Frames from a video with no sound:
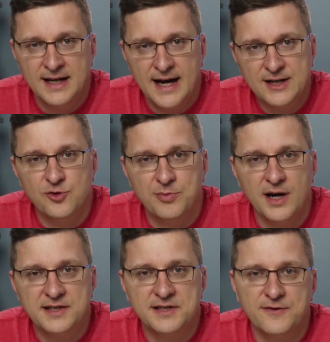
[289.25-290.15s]
Actual
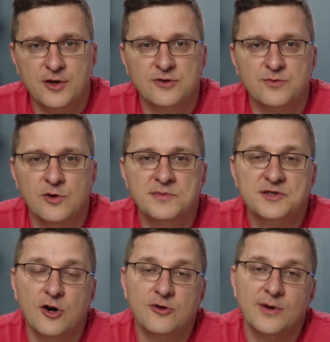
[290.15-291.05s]
prices for those rooms
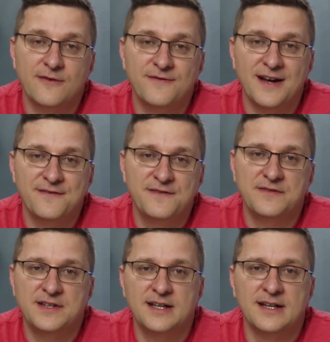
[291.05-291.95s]
start around
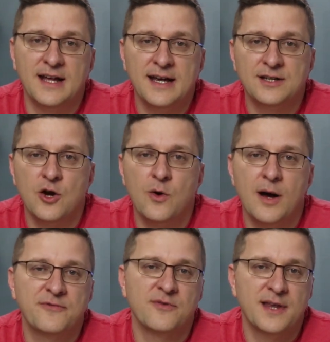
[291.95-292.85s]
$550 today and go
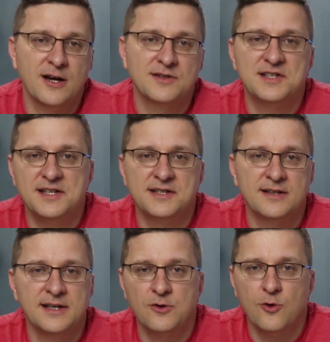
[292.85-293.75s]
up from there
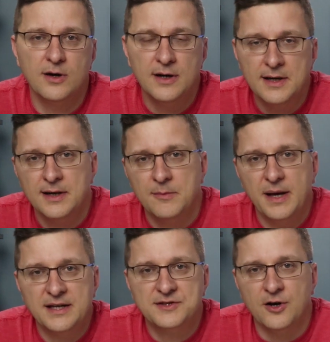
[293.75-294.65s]
seasonally or
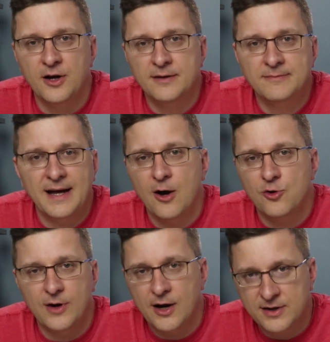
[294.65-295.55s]
based on how
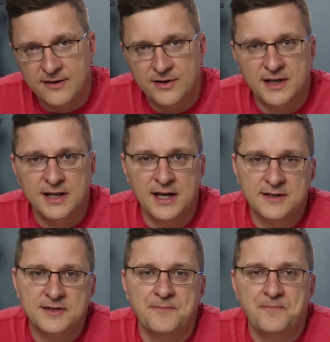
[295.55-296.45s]
crowded everything is.